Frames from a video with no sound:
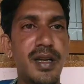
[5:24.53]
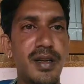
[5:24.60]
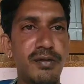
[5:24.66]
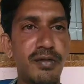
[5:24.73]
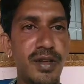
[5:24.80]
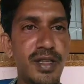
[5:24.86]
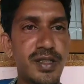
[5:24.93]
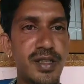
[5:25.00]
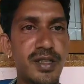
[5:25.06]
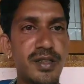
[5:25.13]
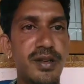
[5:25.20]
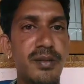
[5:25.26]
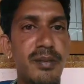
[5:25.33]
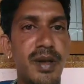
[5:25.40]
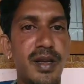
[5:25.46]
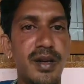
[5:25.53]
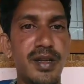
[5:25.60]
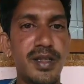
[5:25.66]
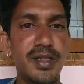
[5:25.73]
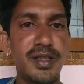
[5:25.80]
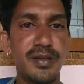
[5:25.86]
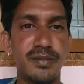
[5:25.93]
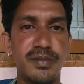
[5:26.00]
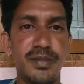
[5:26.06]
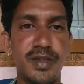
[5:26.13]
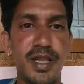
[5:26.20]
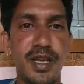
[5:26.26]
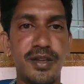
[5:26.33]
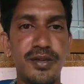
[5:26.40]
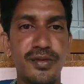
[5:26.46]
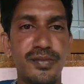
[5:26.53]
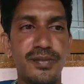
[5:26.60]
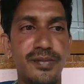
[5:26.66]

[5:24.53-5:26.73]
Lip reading: quicksort mechanism. Thank you.